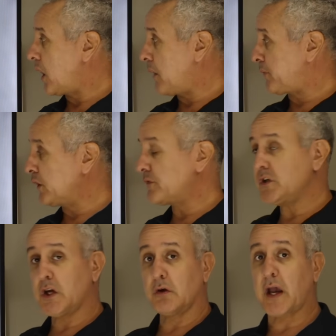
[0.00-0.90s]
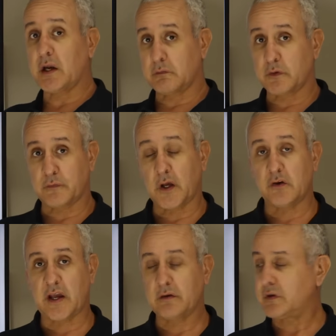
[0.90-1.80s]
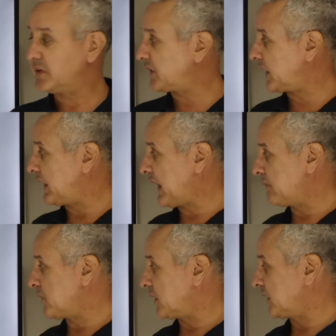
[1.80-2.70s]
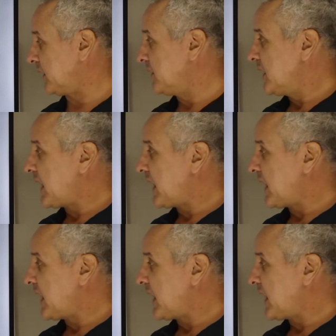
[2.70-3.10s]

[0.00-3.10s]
both new and of a flow down to the second-hand market.